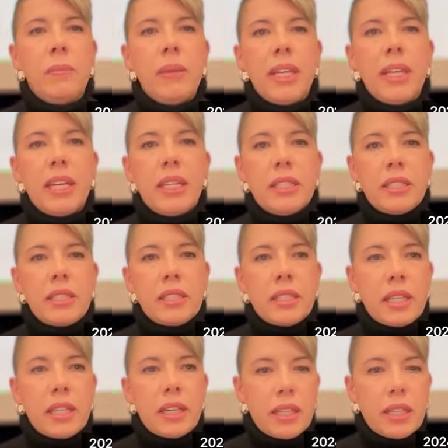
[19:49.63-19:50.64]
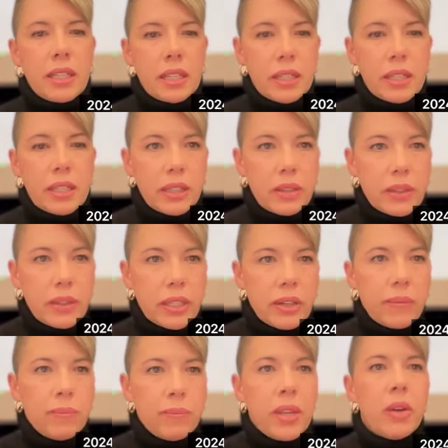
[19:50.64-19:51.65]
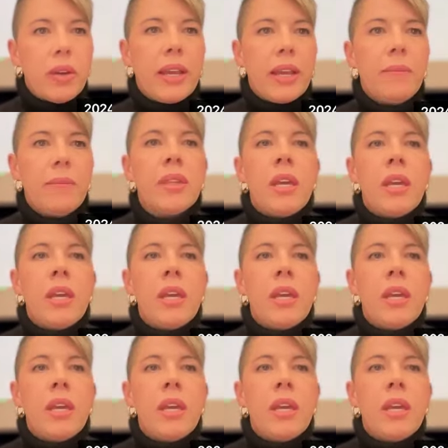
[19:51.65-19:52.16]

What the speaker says: because here we go. Okay.